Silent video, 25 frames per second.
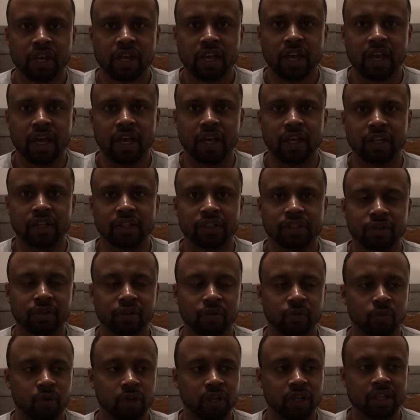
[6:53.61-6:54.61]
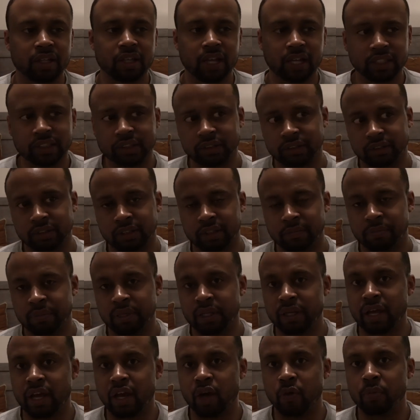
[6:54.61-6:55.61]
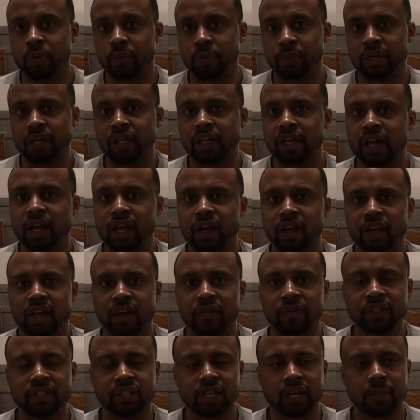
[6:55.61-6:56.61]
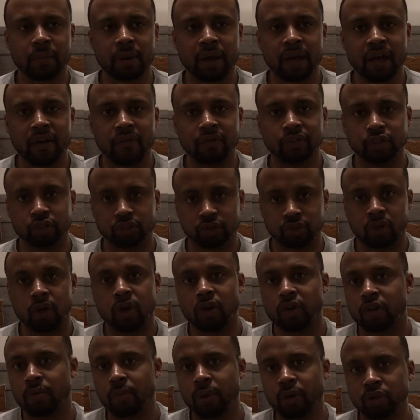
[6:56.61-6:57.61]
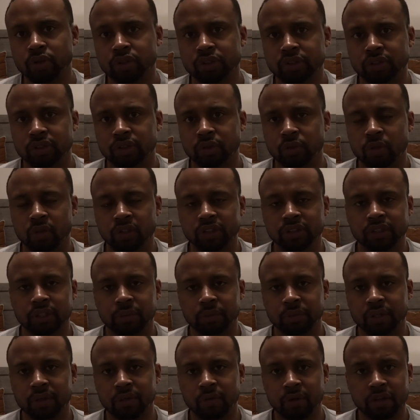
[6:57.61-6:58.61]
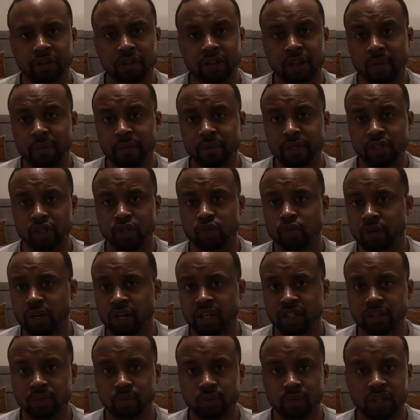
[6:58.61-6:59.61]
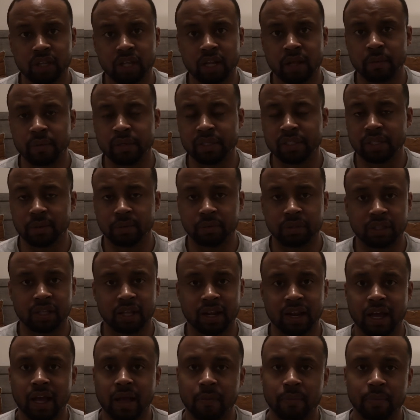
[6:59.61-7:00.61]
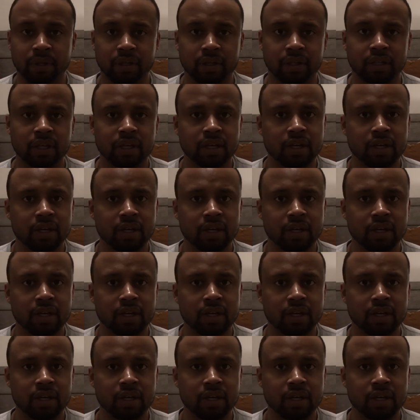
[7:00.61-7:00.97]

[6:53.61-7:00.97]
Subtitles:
And really that's been helping me a lot. Every time I have a strong emotion towards something, whether that be stress, whether that be something that happened,